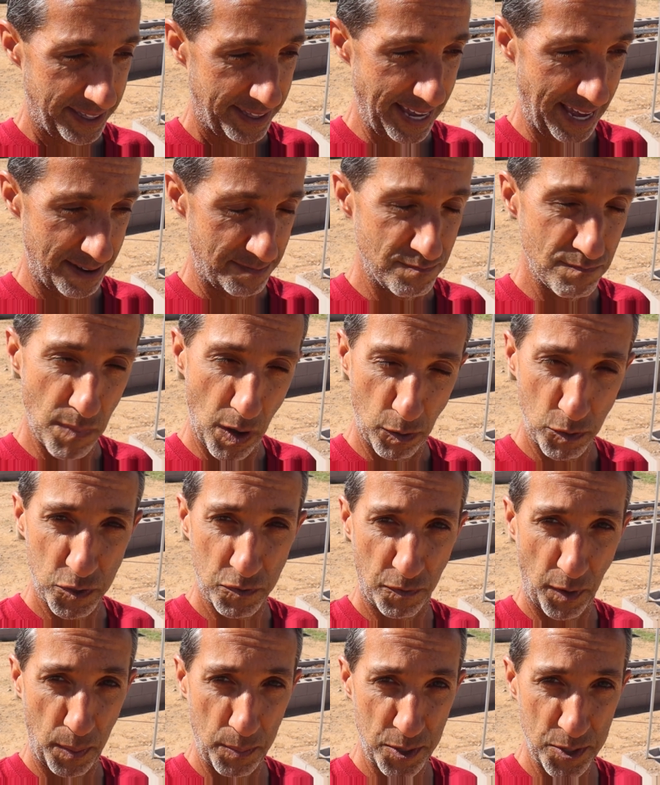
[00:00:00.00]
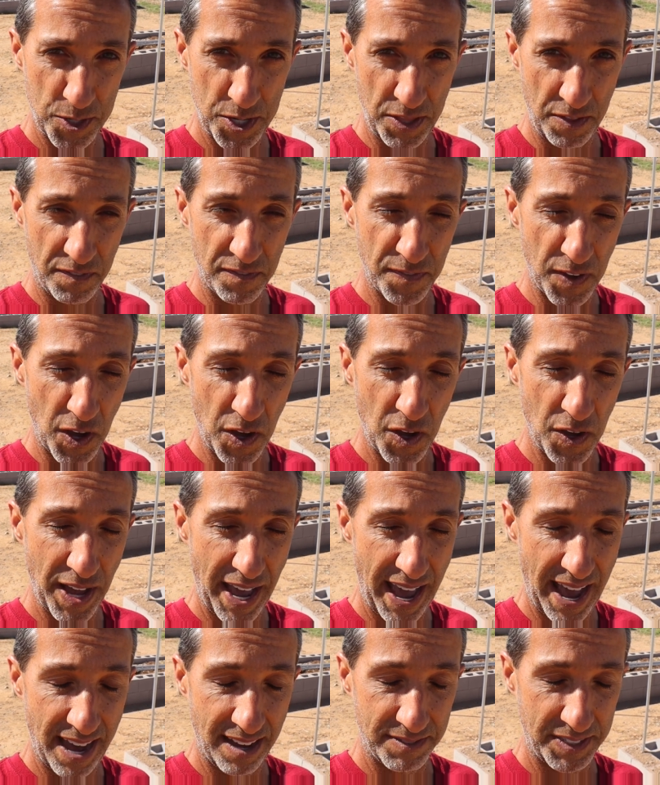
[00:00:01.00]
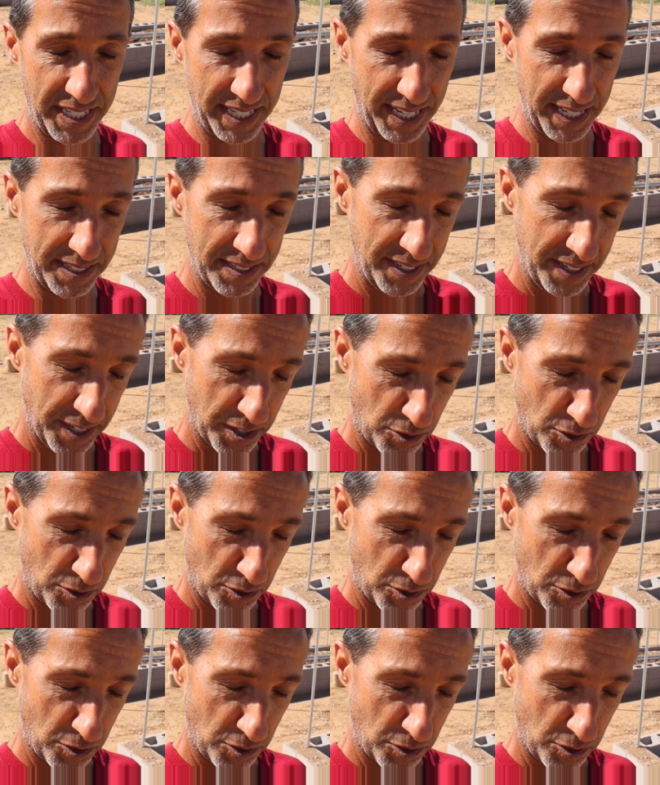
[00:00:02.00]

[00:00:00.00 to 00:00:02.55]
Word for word: that most farmers in the fall have to get